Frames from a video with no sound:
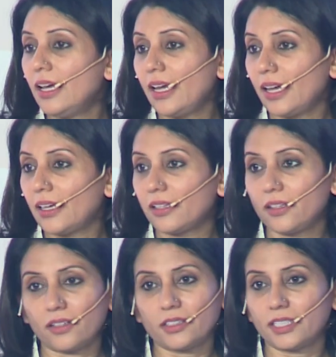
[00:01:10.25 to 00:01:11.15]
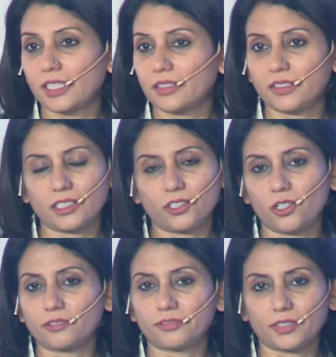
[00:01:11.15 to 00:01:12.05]
And there are a lot
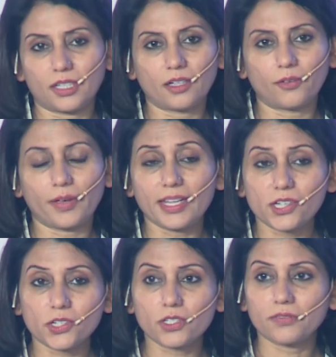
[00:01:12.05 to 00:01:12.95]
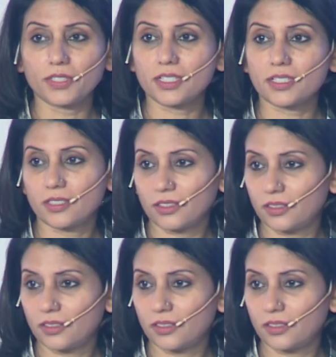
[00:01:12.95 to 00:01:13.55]
of variations of this